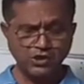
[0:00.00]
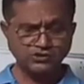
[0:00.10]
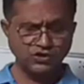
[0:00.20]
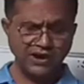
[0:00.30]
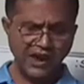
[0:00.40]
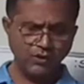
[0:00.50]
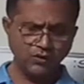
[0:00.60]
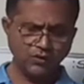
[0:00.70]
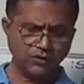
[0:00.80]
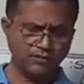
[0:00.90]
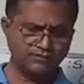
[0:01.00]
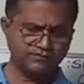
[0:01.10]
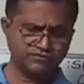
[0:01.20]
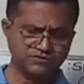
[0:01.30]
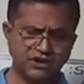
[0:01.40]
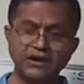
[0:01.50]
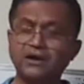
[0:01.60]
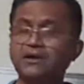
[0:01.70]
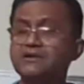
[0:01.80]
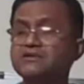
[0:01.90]
So now
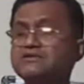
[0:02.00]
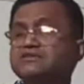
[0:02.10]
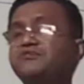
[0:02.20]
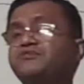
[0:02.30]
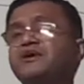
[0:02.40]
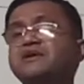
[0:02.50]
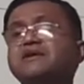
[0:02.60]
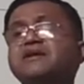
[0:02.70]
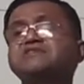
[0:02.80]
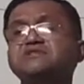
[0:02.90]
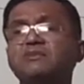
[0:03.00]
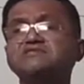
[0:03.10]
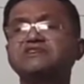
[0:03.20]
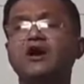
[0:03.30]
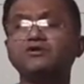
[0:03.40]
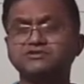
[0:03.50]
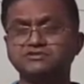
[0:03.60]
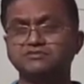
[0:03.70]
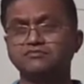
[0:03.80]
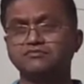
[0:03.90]
the different decibel
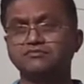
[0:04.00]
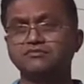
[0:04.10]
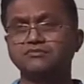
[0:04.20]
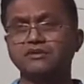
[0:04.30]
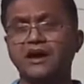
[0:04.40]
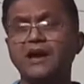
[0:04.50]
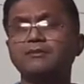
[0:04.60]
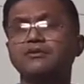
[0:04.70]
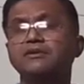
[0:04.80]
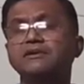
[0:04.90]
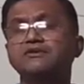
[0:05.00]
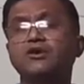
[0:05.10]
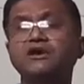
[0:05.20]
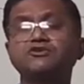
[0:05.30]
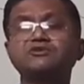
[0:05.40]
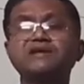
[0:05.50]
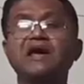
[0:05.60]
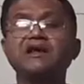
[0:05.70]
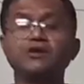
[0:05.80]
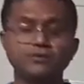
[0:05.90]
sounds, I am going to
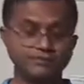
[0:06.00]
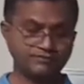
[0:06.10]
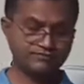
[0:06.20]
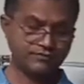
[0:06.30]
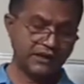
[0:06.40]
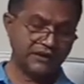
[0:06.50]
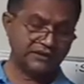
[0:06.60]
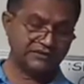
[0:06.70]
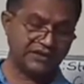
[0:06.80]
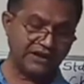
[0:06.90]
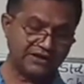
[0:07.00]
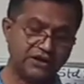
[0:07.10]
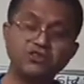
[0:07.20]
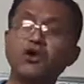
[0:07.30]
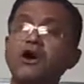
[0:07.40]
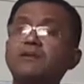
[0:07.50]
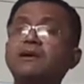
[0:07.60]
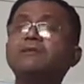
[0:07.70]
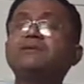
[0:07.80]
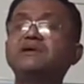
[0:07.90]
tell you that
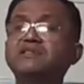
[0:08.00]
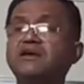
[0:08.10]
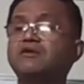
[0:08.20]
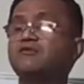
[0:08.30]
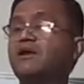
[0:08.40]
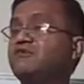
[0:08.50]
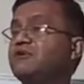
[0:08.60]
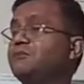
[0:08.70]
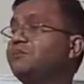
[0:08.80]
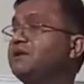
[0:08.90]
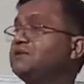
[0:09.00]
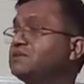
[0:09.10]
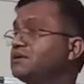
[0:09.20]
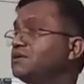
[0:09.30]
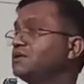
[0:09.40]
normal breathing, when we breathe